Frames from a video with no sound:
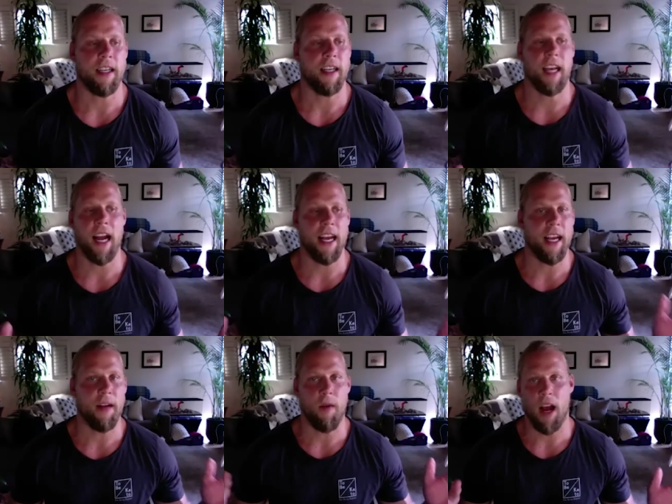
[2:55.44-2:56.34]
kind of
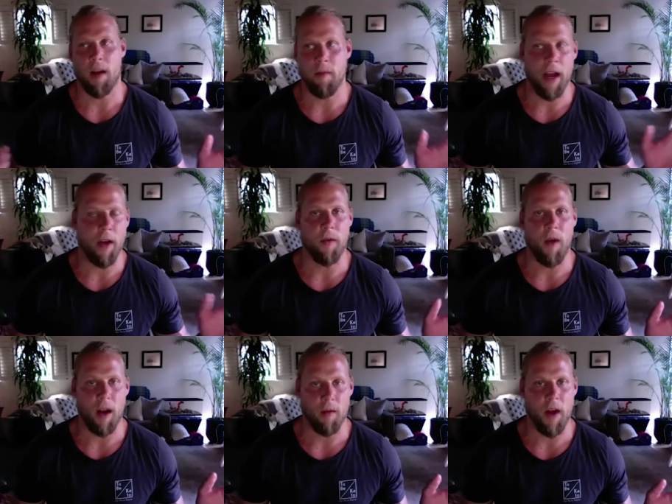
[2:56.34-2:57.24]
hit rock my own
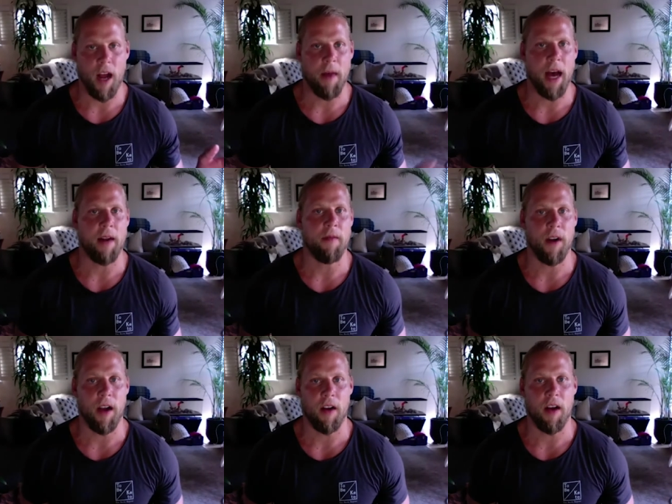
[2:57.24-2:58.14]
rock, rock bottom
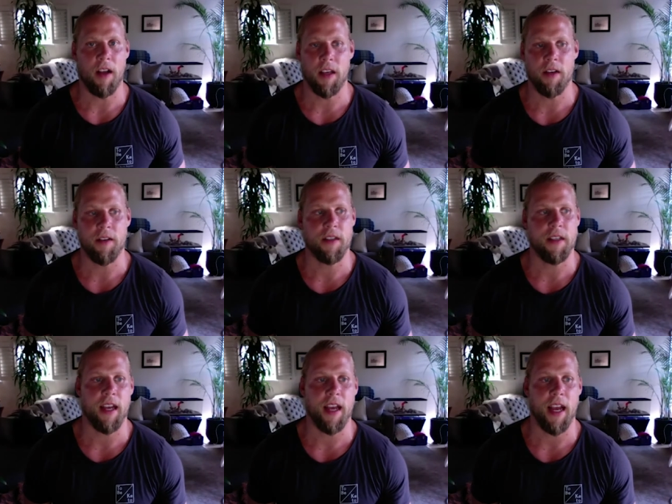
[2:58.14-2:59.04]
for alcohol
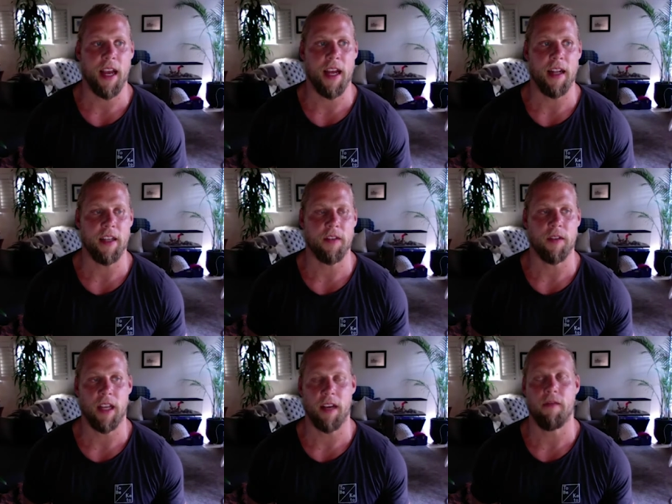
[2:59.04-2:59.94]
use and this
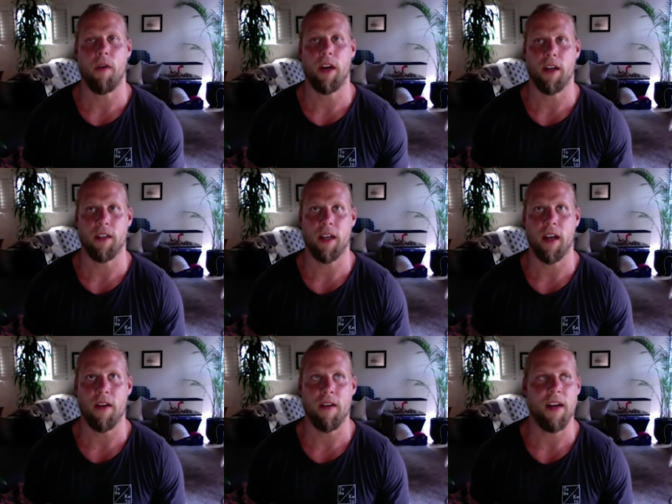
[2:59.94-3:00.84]
was like four years
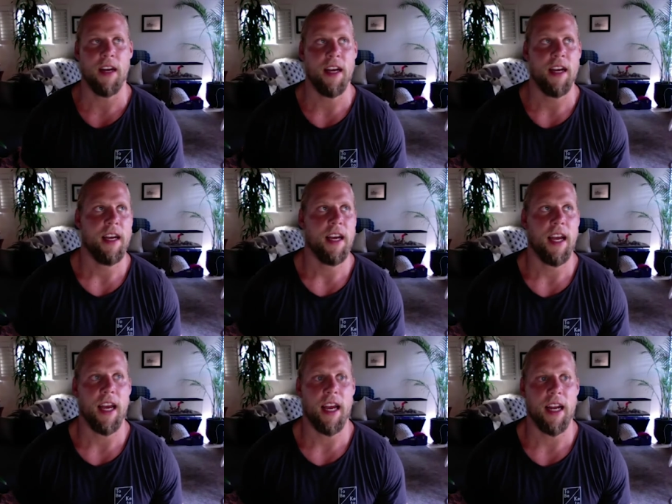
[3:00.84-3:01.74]
ago
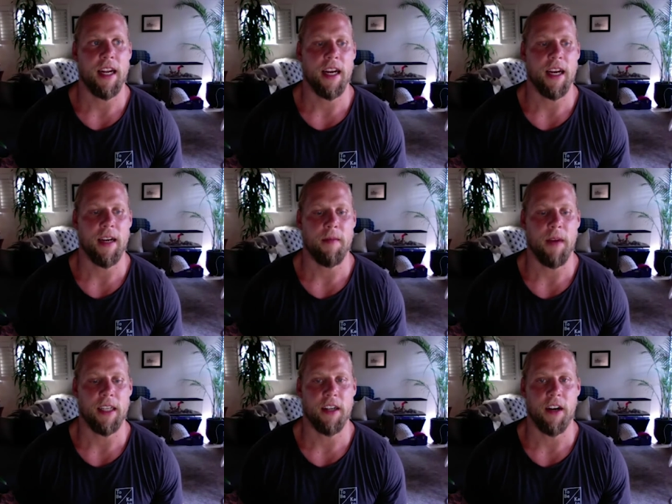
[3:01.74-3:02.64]
and um,
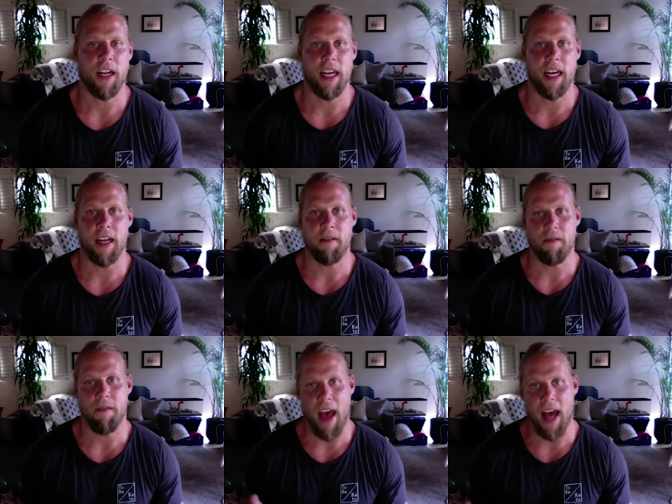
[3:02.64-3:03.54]
i started eating
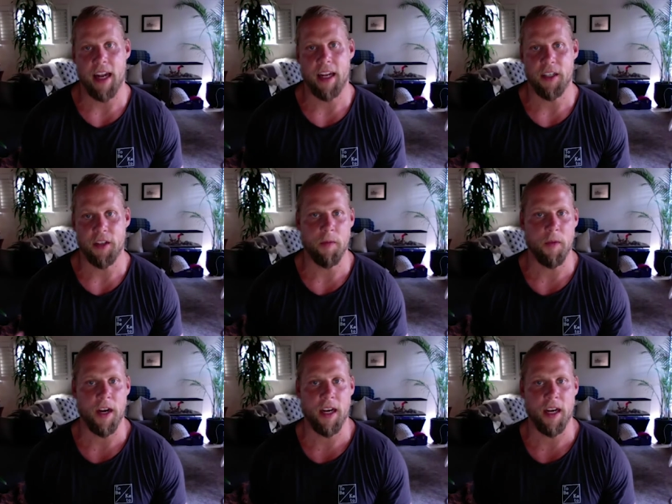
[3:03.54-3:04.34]
fat and turmeric